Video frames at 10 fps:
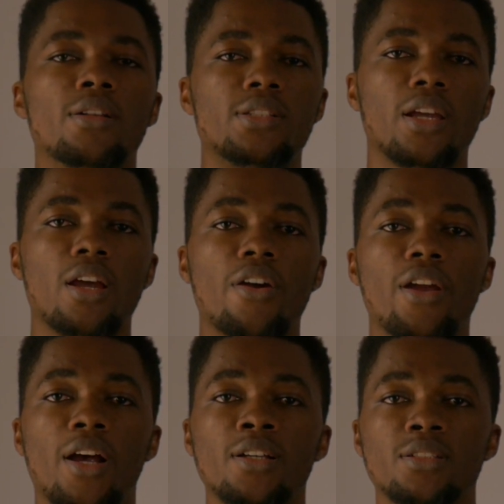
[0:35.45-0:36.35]
tech
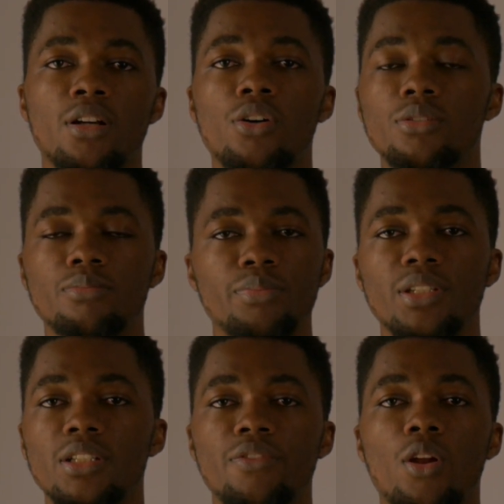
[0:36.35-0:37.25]
careers or
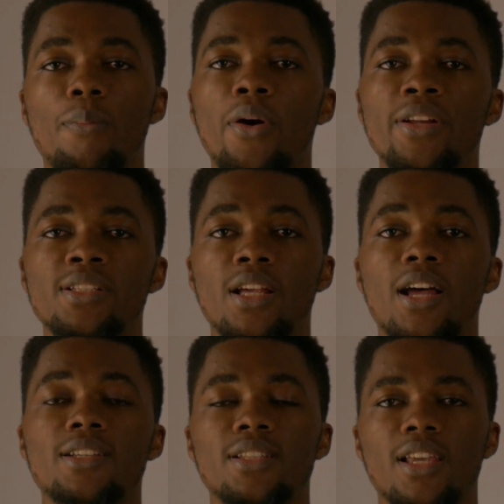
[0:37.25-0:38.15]
being a developer or a
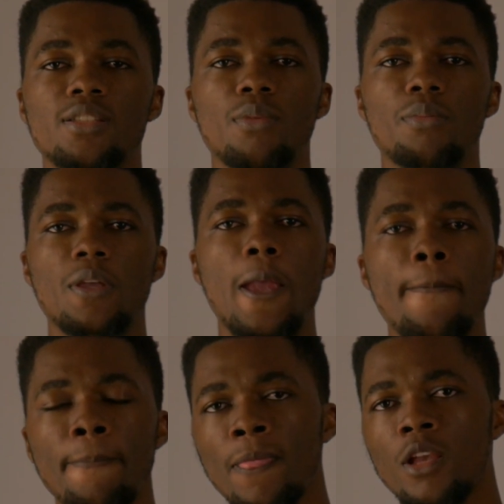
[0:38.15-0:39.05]
designer, as the case may be.
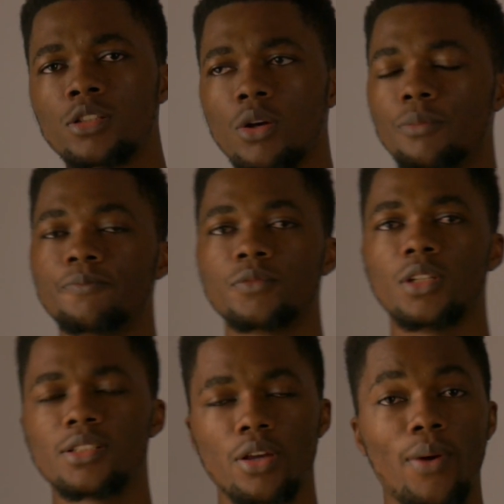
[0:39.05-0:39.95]
So
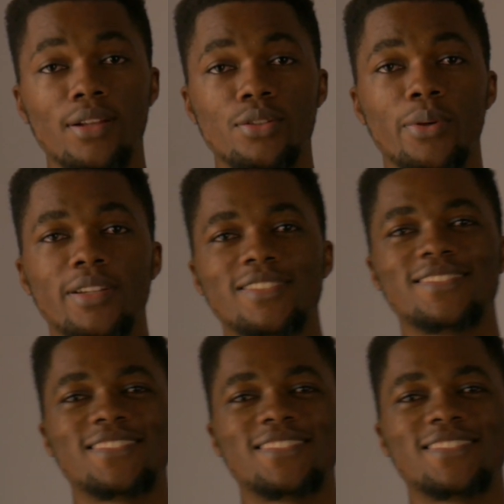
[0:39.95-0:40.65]
let's get right to it.